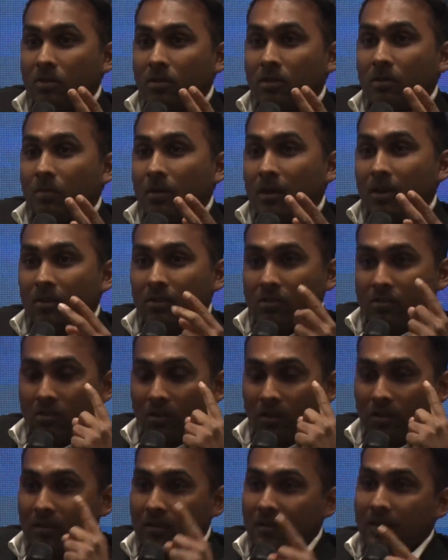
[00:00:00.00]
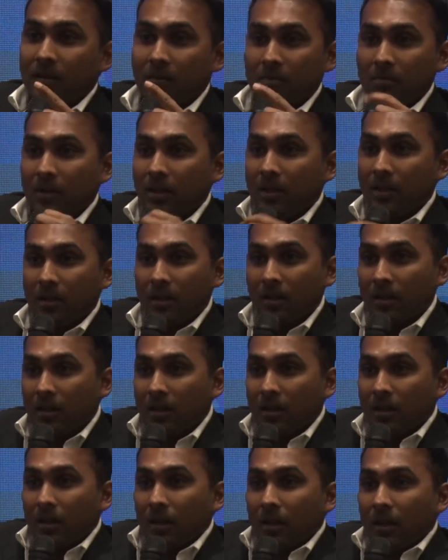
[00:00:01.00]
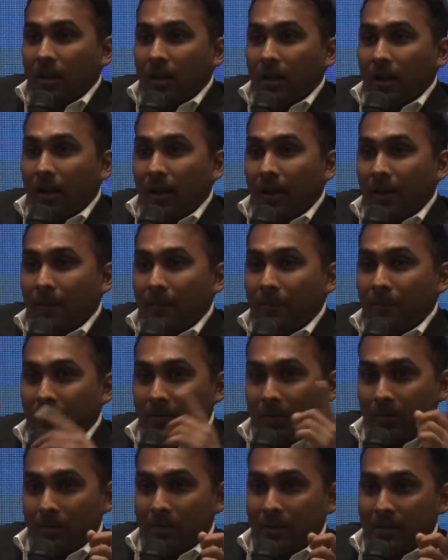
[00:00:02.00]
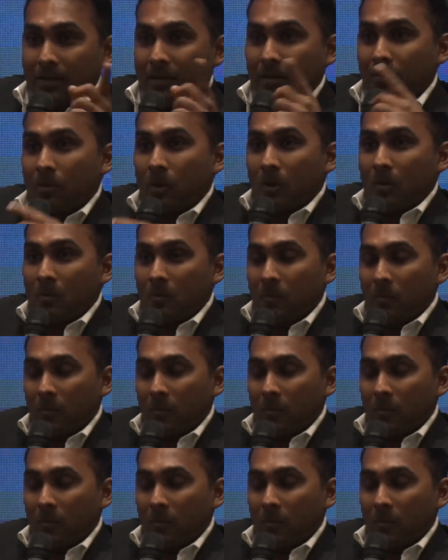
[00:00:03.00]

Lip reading: the parents on the same day, the Petah bomb.